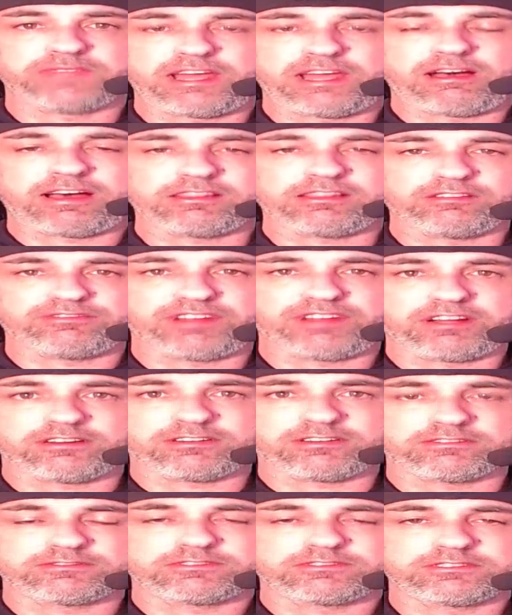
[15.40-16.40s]
Oliveira
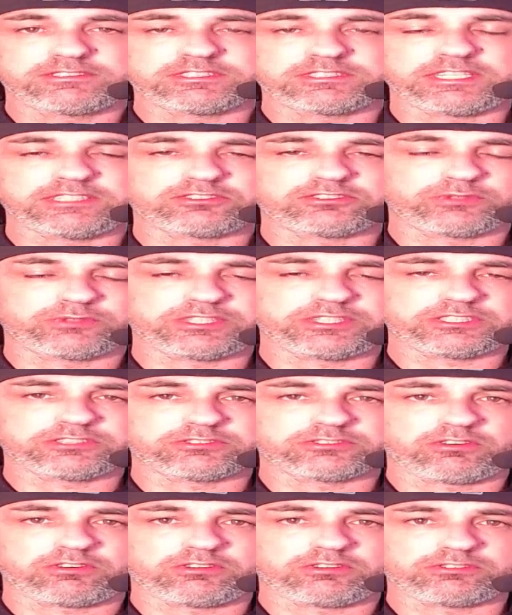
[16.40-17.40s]
stands 3 inches
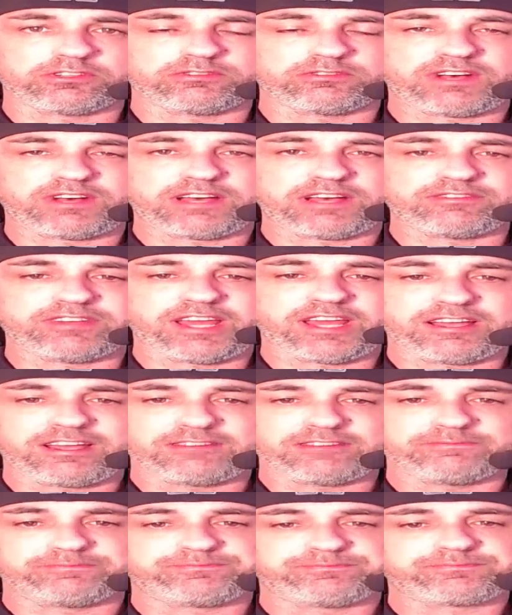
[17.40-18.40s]
taller at 5'9".
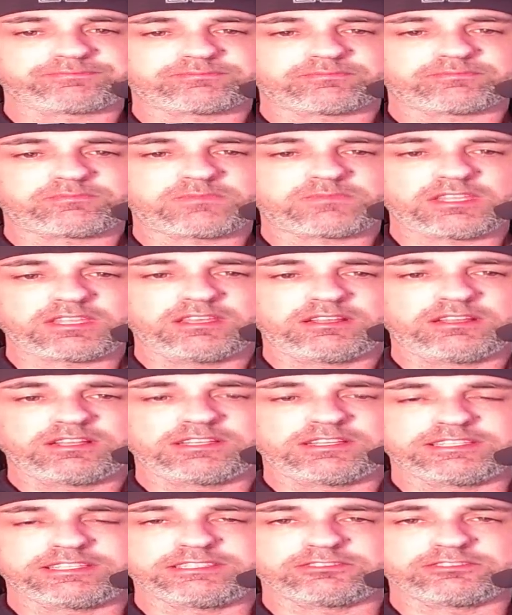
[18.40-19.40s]

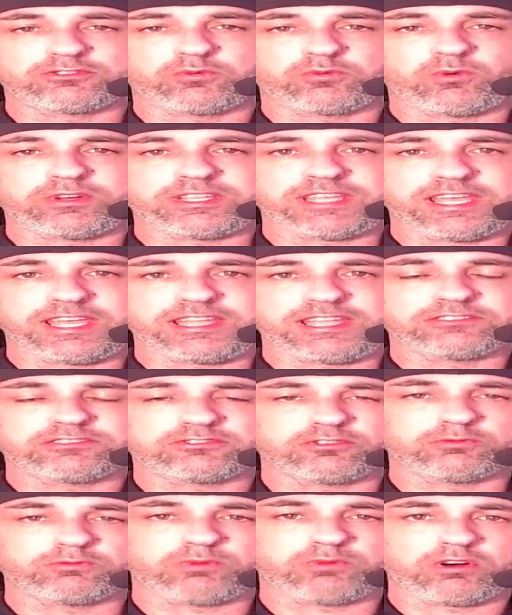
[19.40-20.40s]
He's 28,
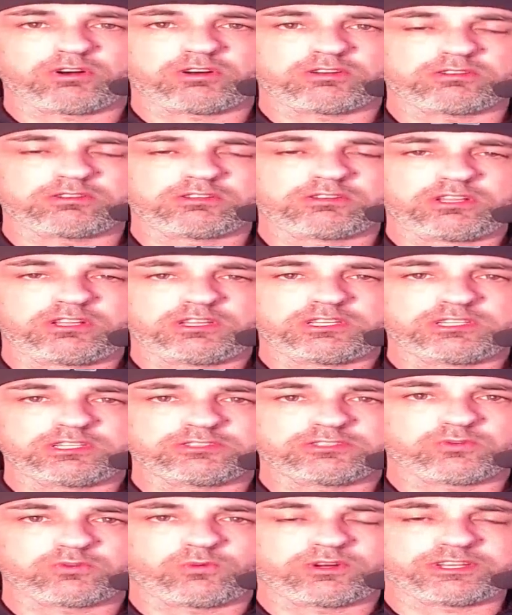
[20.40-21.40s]
Sopaj
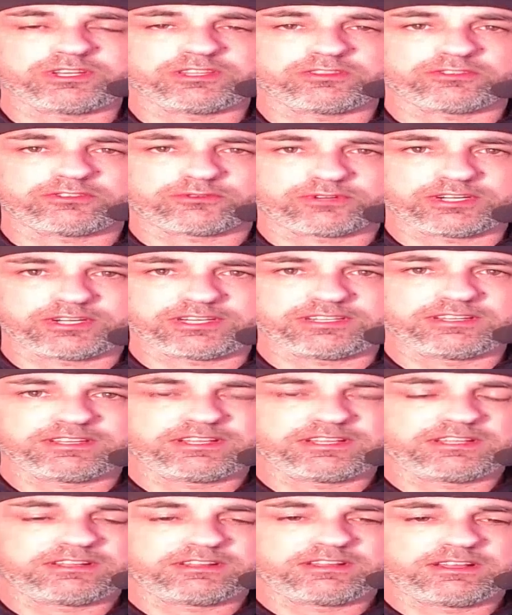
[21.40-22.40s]
23.
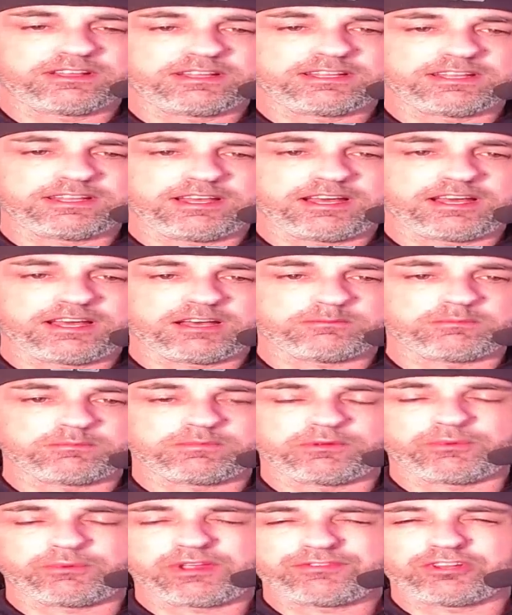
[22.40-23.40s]

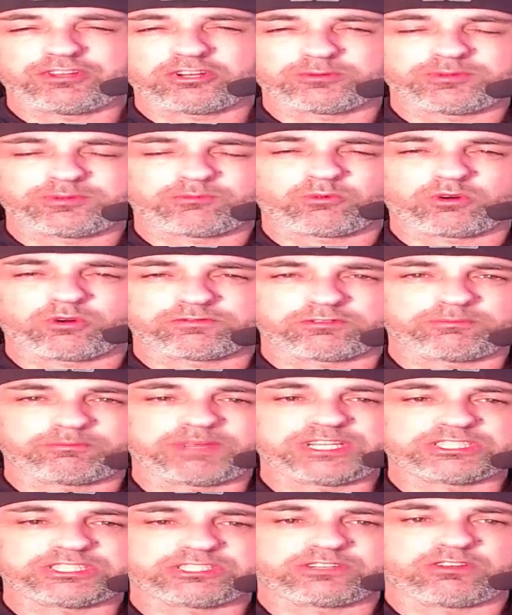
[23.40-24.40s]
And we have a little bit more
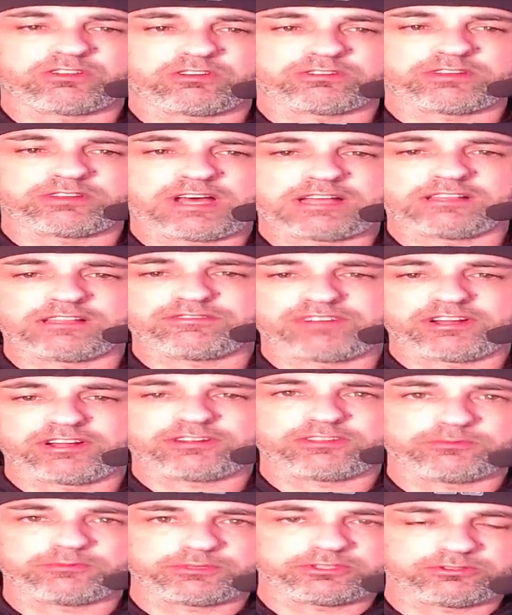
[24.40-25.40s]
information on Oliveira
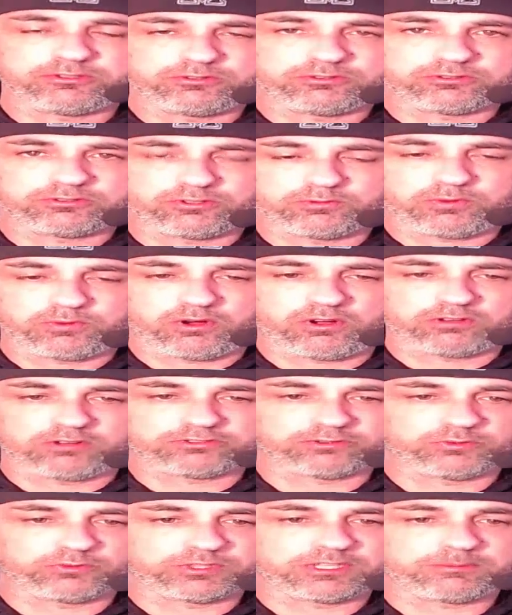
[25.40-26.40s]
than we do Sopaj,
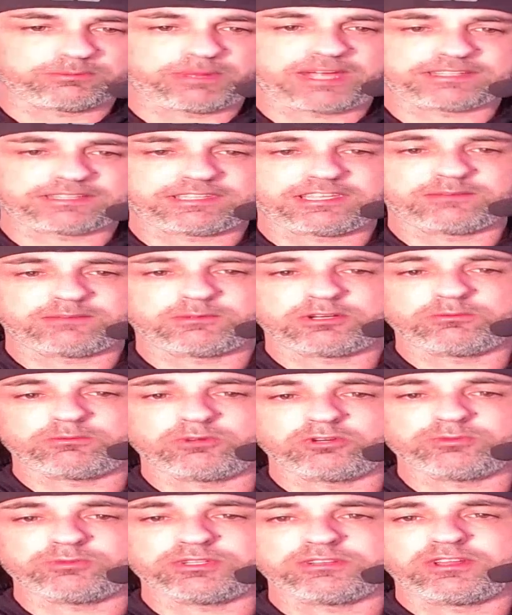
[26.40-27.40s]
so we'll get back to him in a
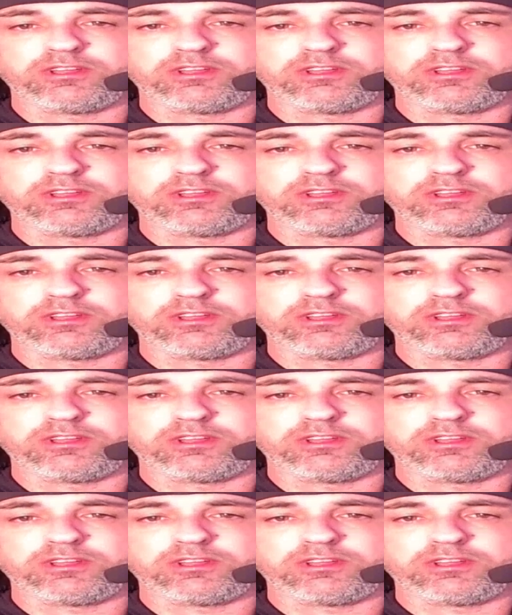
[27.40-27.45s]
moment.